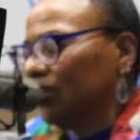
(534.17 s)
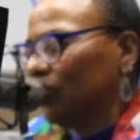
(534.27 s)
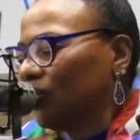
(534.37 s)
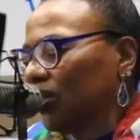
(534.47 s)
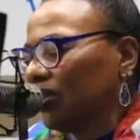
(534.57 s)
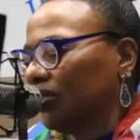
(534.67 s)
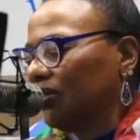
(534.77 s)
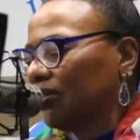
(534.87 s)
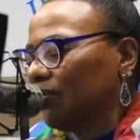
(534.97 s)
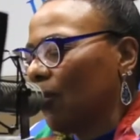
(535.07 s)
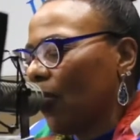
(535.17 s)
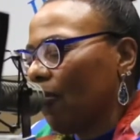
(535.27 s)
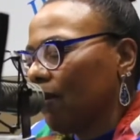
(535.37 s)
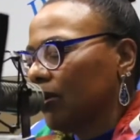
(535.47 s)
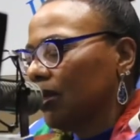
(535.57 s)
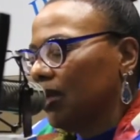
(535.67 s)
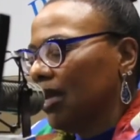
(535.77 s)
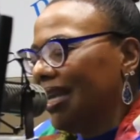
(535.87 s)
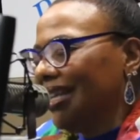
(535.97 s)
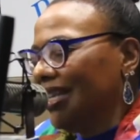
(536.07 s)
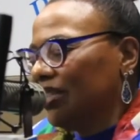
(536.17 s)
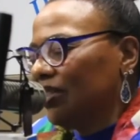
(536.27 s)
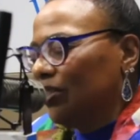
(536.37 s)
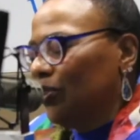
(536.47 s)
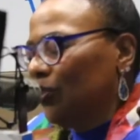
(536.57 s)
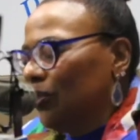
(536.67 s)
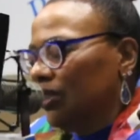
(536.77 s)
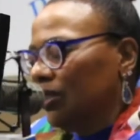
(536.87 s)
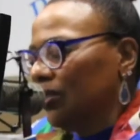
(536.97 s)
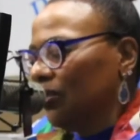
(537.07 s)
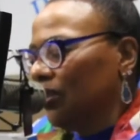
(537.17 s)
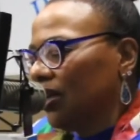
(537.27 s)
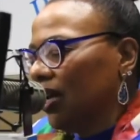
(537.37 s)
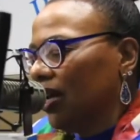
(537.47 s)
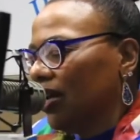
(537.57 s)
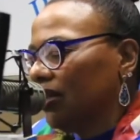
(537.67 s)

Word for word: and structures and institutions, Lord God,